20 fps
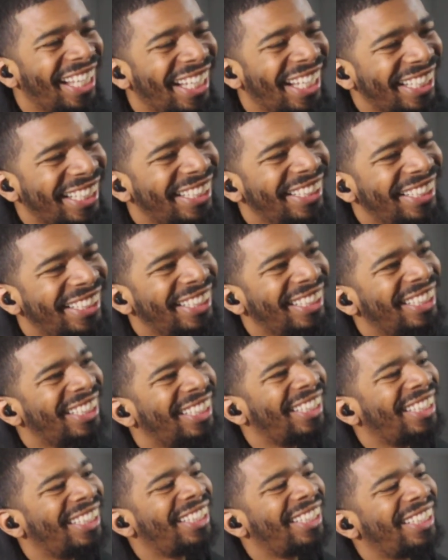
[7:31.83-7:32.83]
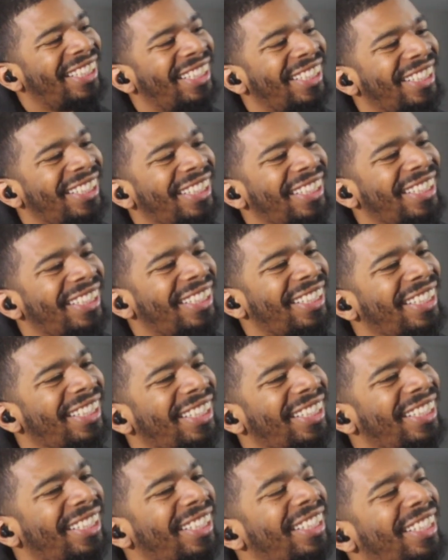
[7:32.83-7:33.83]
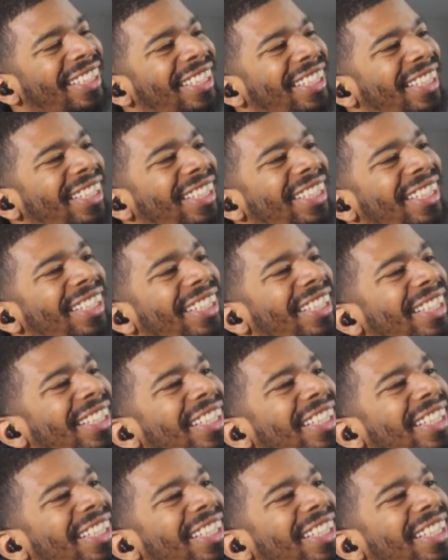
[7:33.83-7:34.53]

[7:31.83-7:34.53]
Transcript: he hit a three, and he's looking at me with his tongue out.